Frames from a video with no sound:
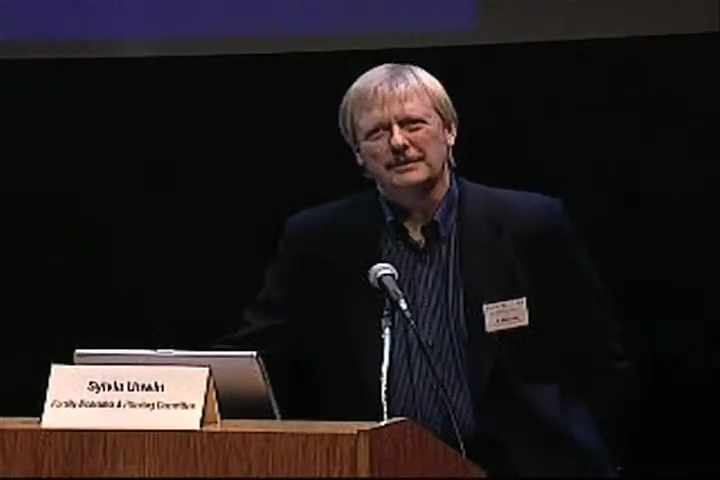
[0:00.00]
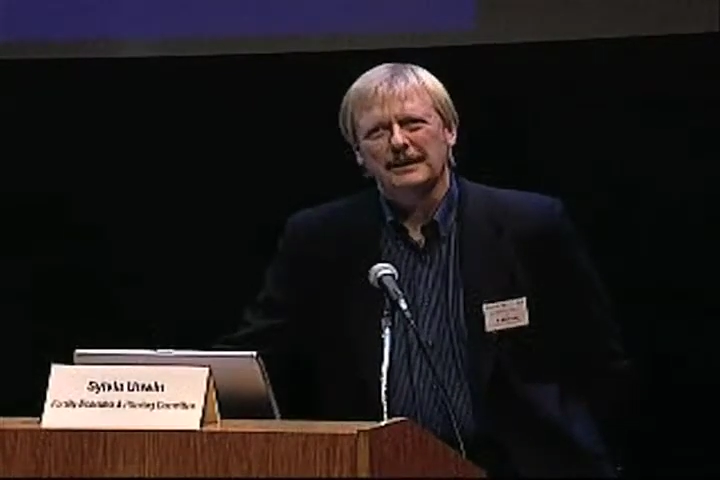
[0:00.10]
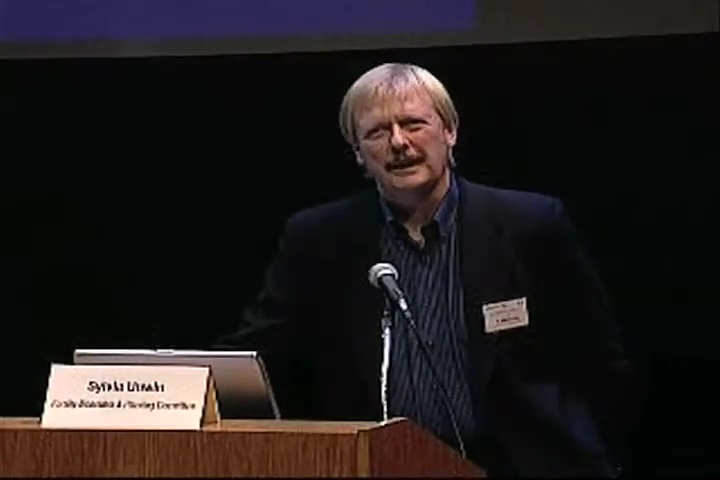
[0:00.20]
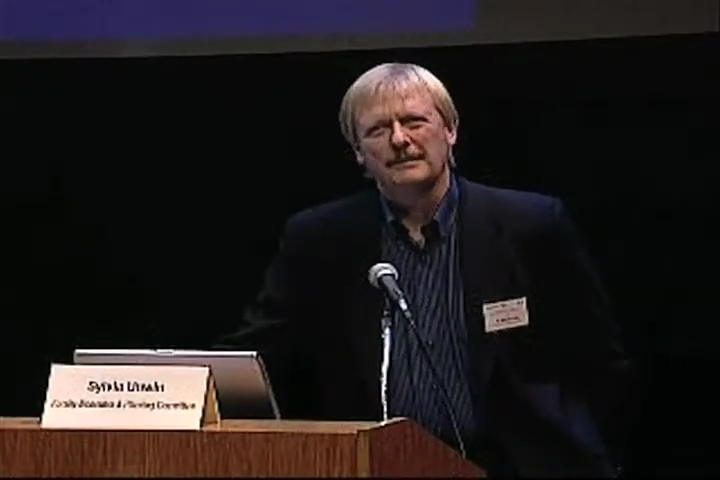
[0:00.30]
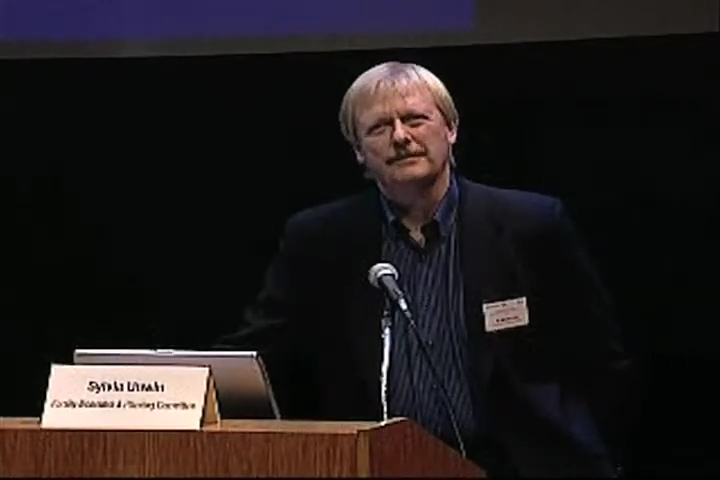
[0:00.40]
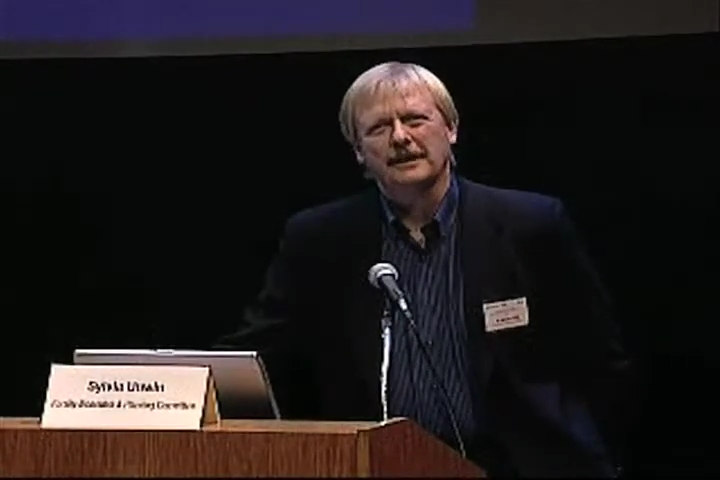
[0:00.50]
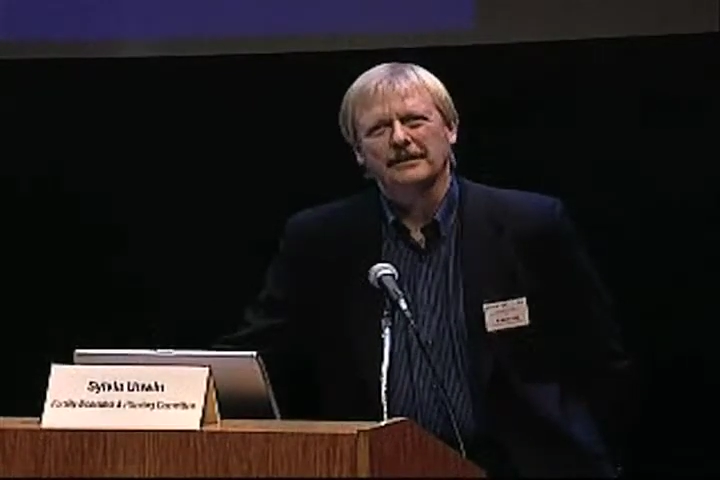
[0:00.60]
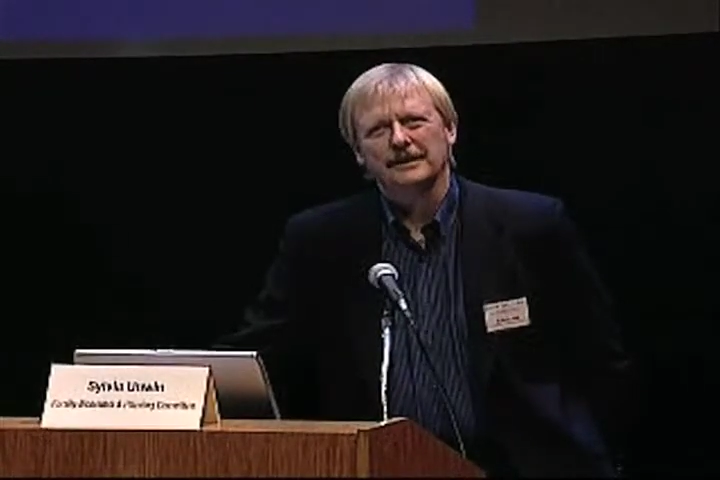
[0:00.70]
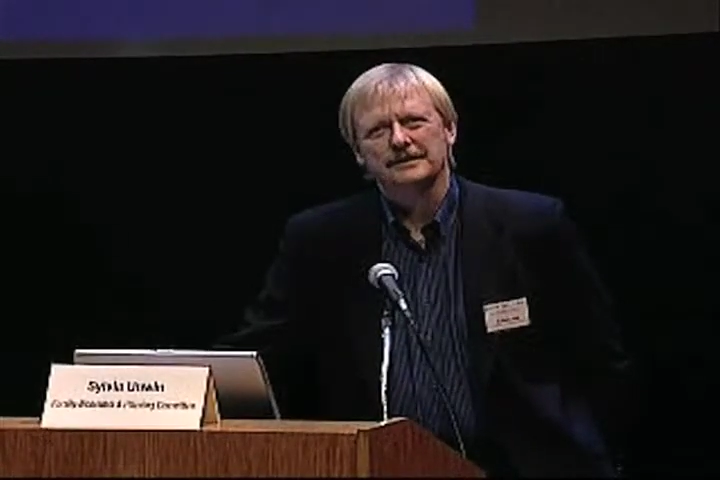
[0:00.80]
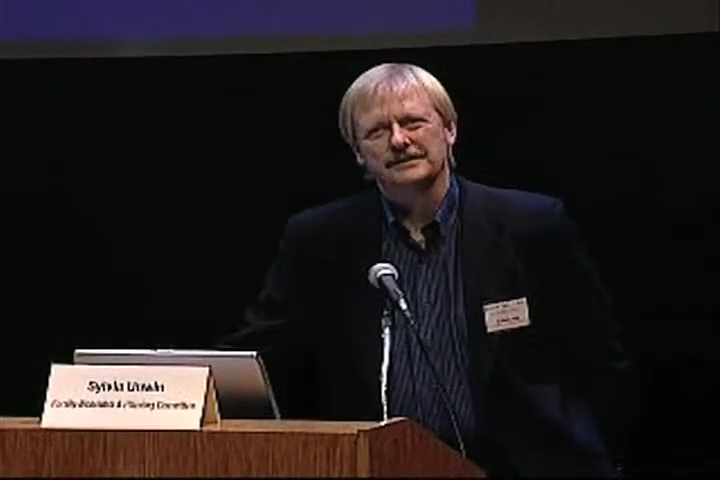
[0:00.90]
became
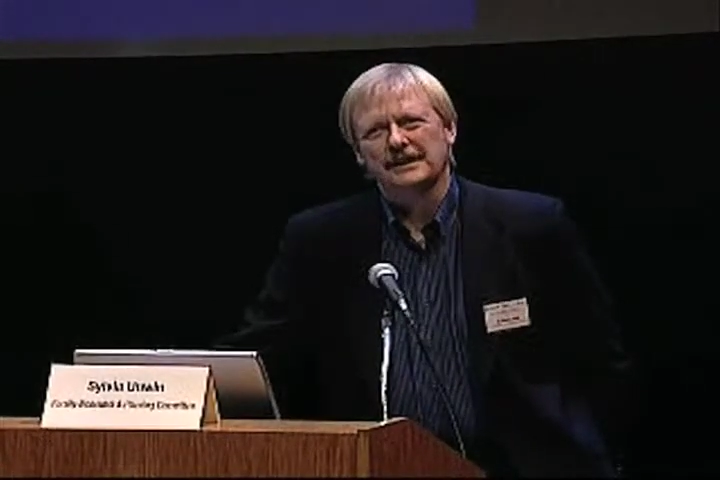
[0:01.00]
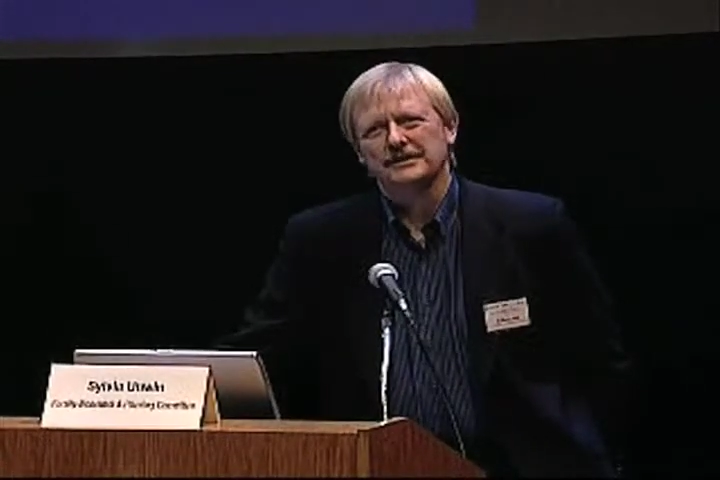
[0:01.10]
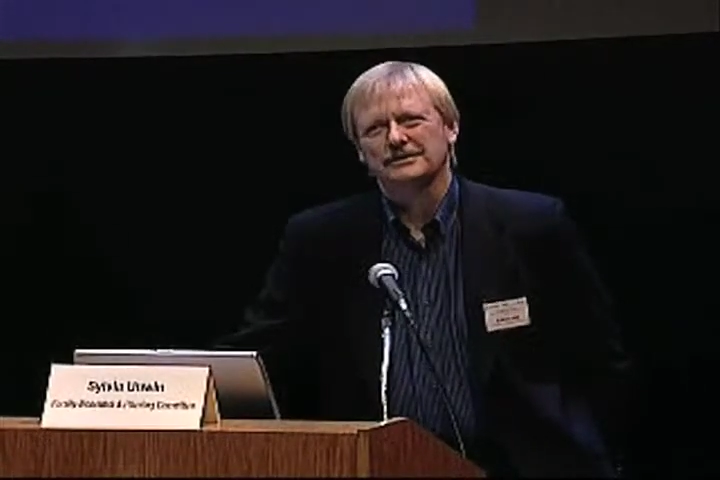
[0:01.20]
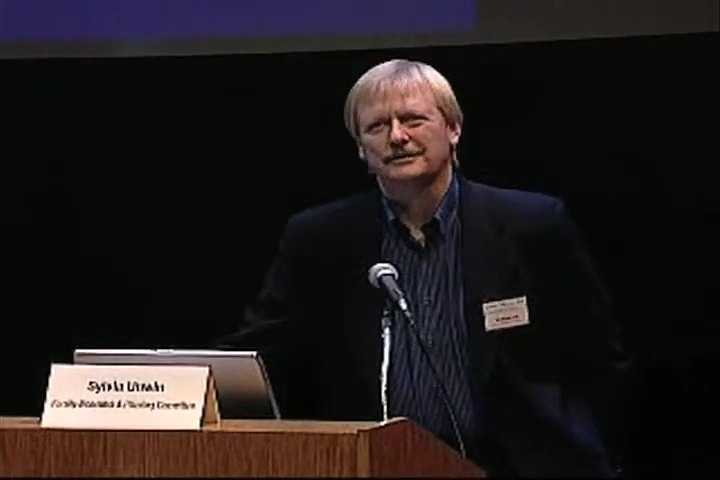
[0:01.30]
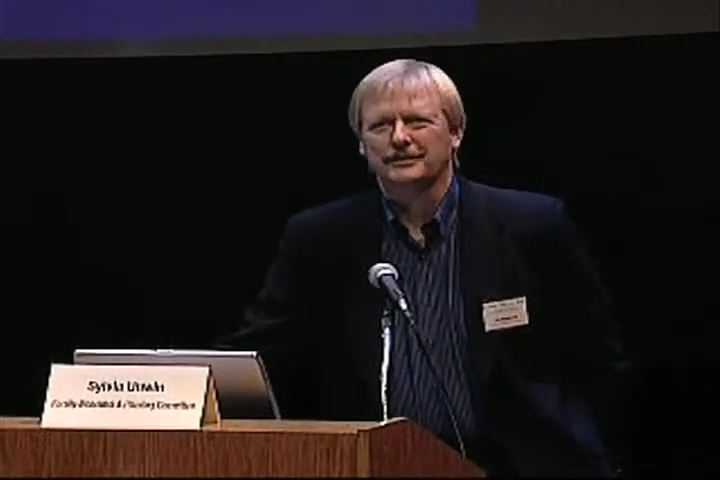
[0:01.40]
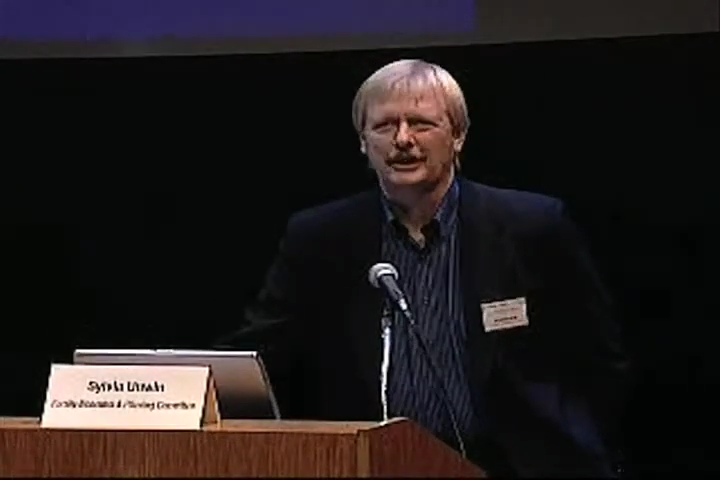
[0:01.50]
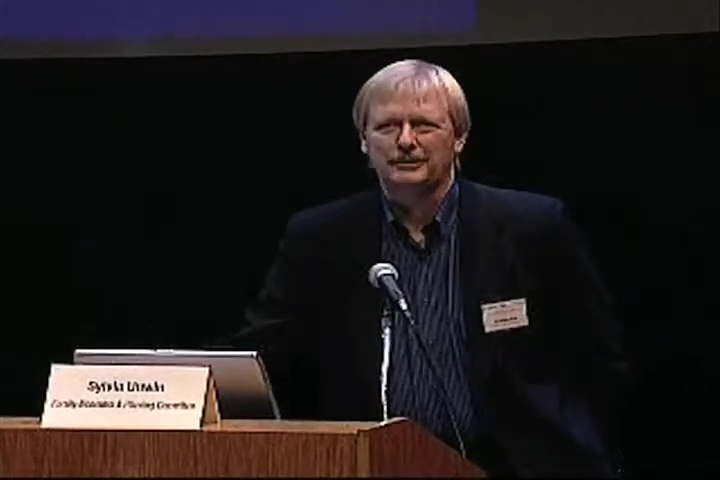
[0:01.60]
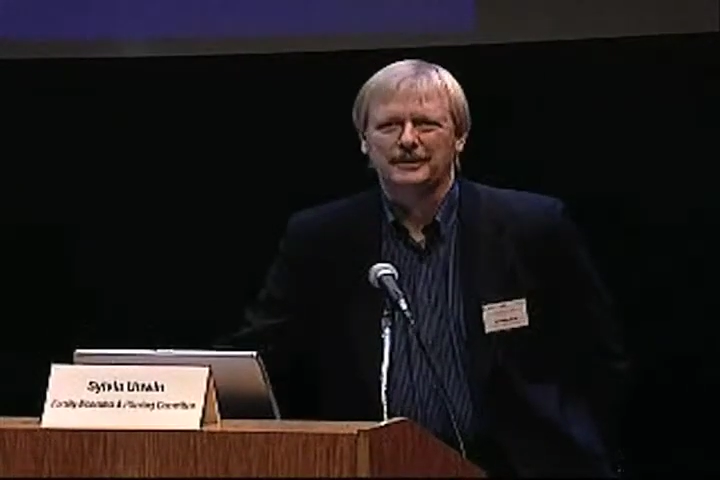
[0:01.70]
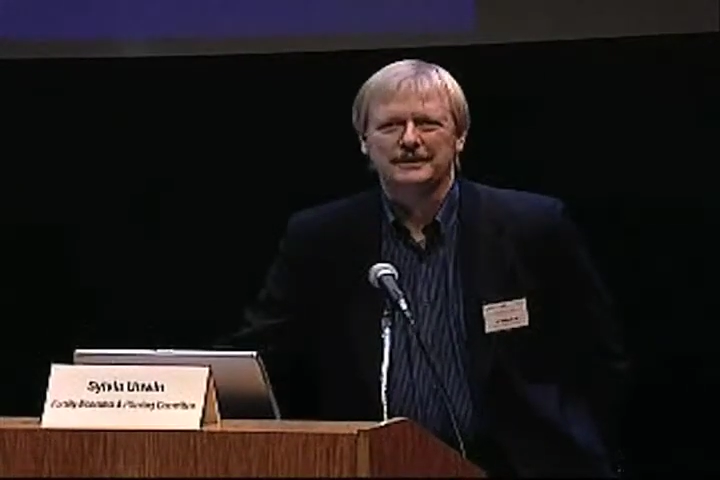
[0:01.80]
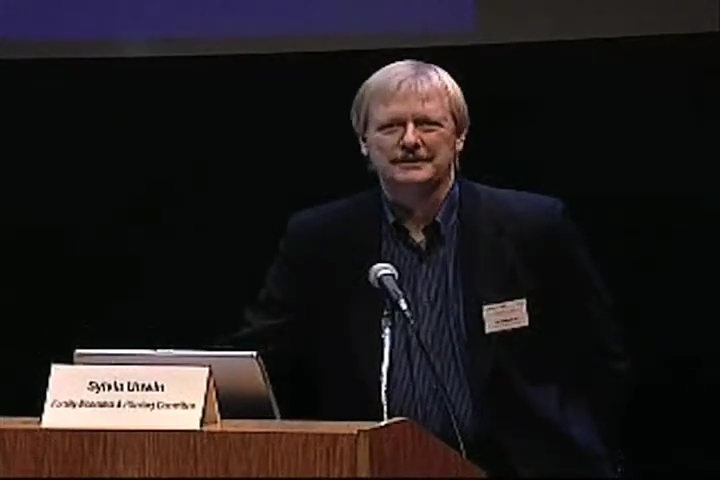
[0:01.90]
very essential for
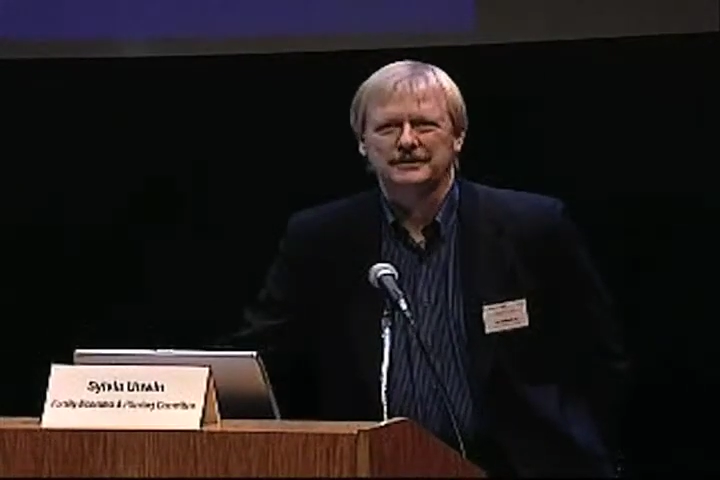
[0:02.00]
helping us